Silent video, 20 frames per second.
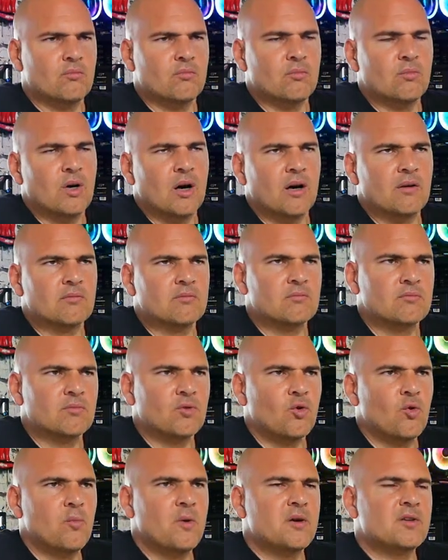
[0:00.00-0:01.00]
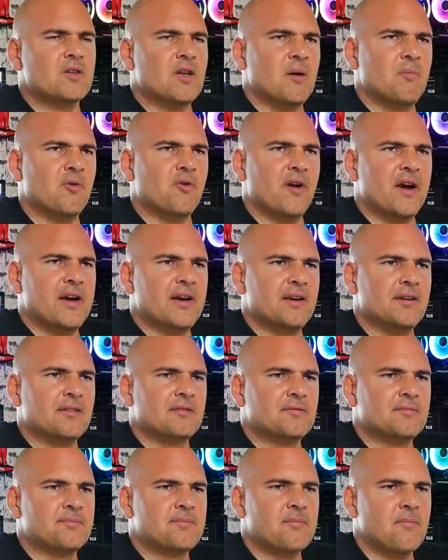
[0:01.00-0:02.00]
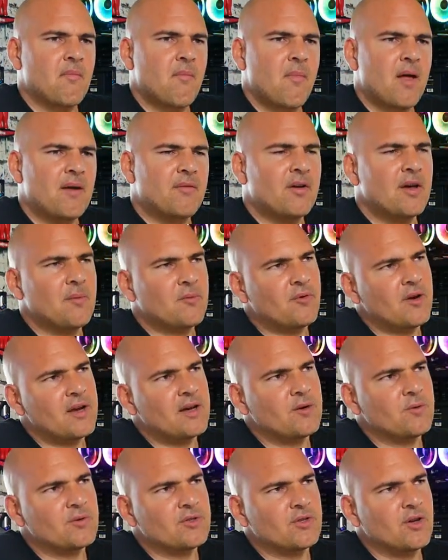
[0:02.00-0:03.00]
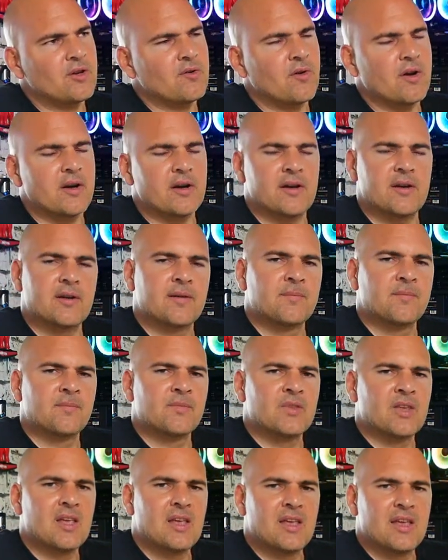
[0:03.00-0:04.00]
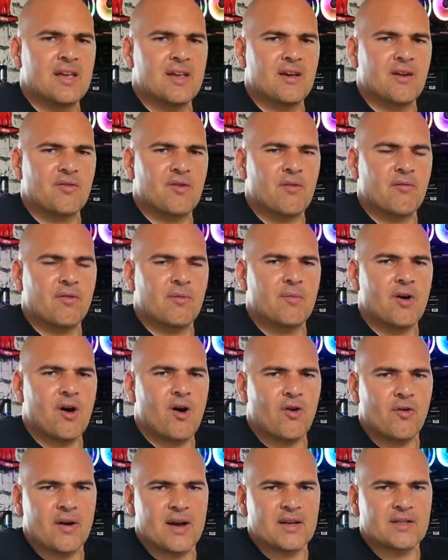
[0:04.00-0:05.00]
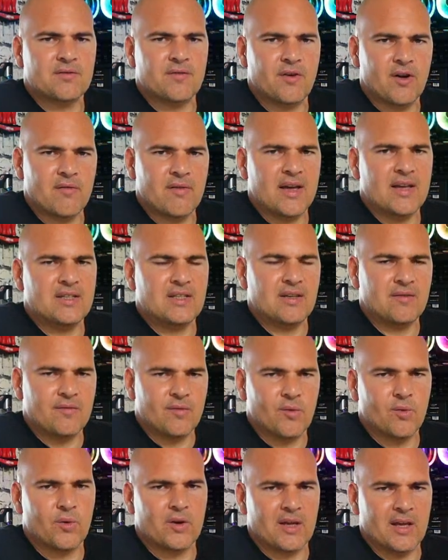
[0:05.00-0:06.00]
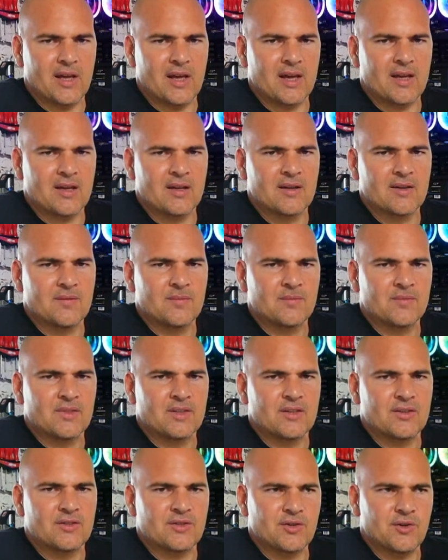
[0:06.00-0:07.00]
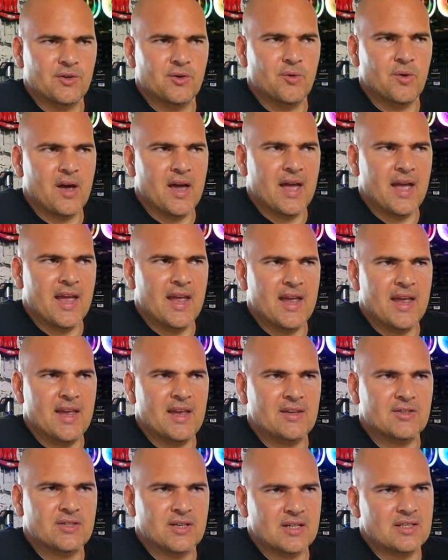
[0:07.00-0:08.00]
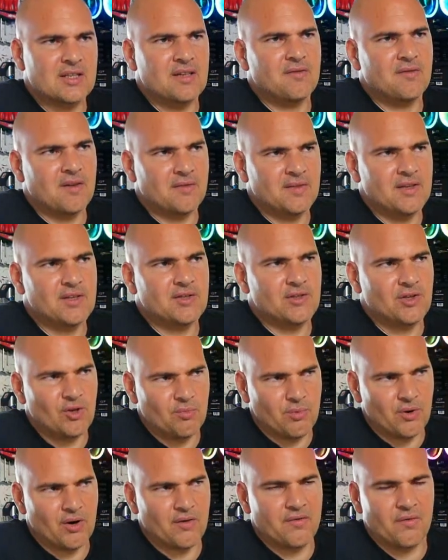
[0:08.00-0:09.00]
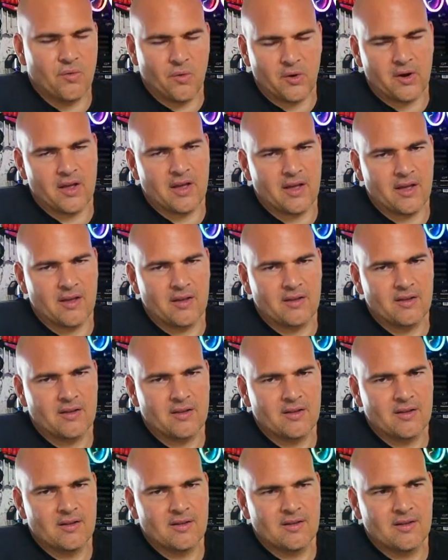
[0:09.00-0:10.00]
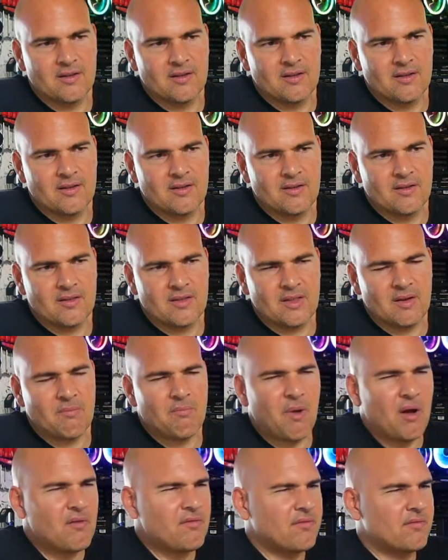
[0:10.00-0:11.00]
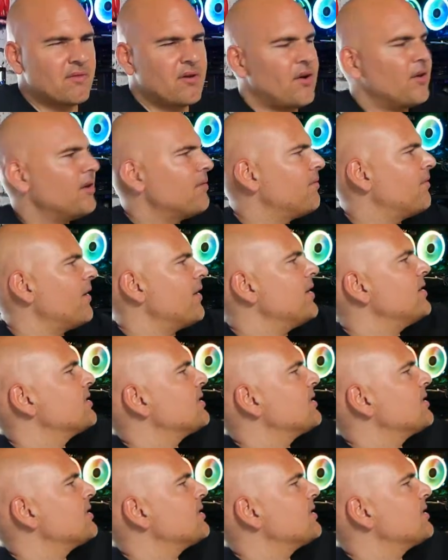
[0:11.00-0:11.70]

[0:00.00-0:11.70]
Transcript: well, almost upgraded. Have I upgraded or side-graded? I've gone from an RX 580 4GB to a 1650 Super 4GB. They're both kind of very